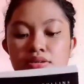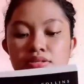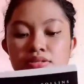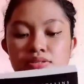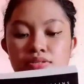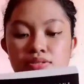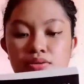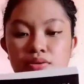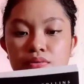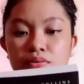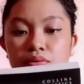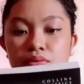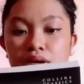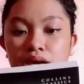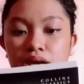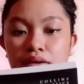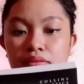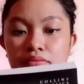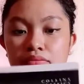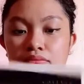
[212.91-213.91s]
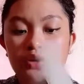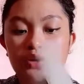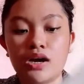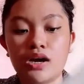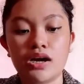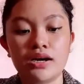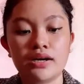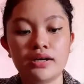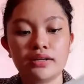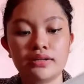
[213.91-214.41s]
So I've
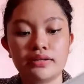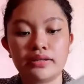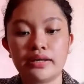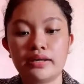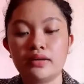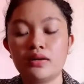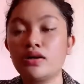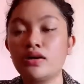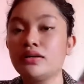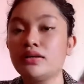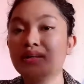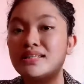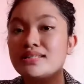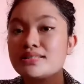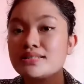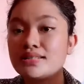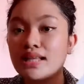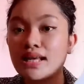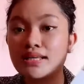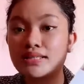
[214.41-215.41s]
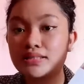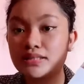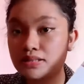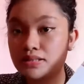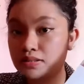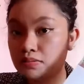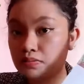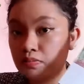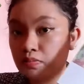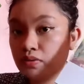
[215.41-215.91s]
got a Collins
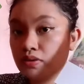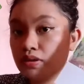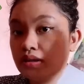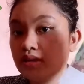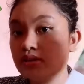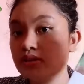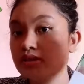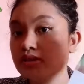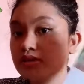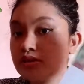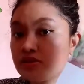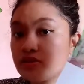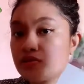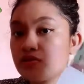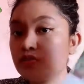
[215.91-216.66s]
Classics muna just